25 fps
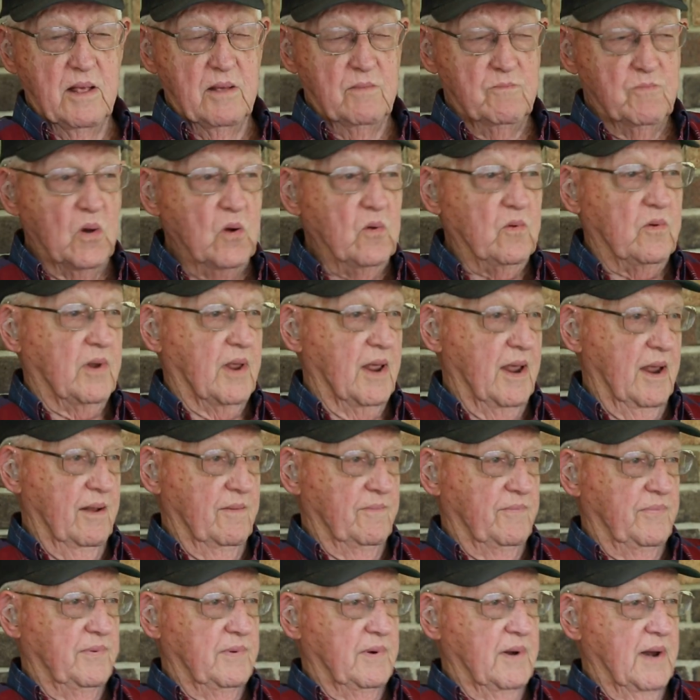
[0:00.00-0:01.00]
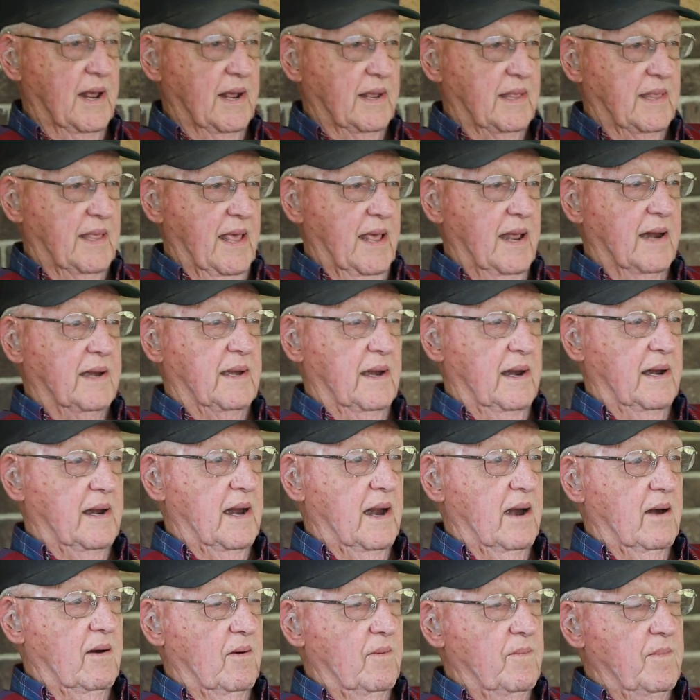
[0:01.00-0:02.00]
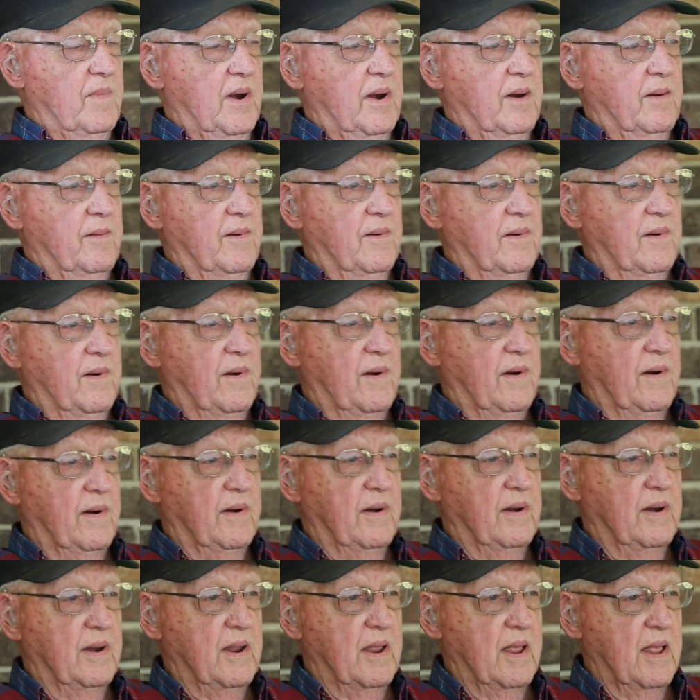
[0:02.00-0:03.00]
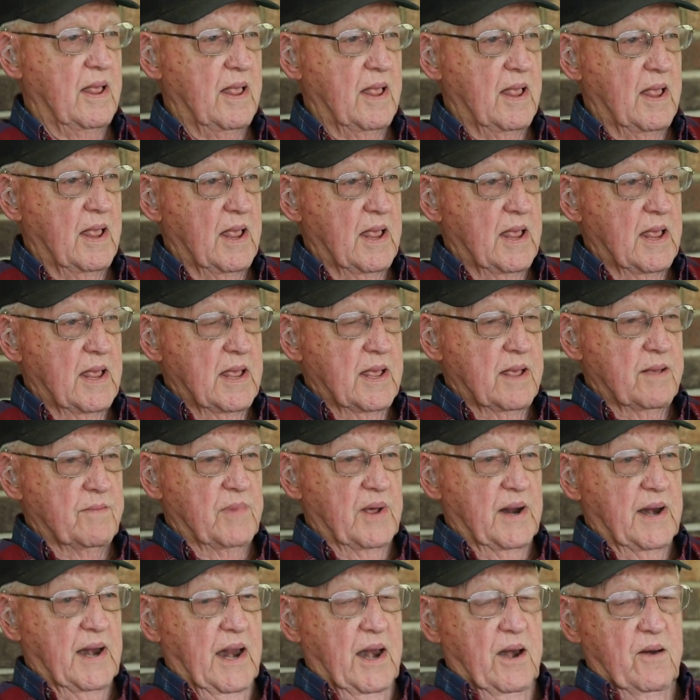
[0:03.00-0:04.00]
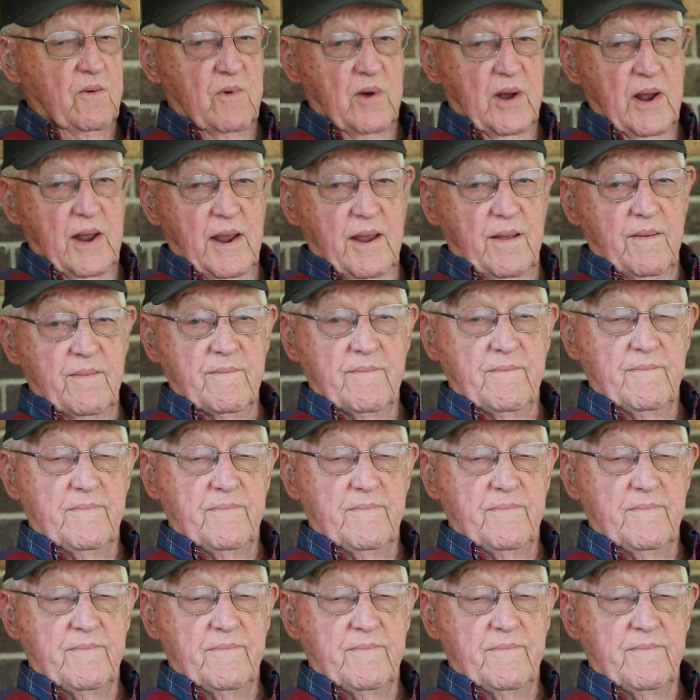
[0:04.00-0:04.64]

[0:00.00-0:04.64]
boot camp like that I remember. But anyway,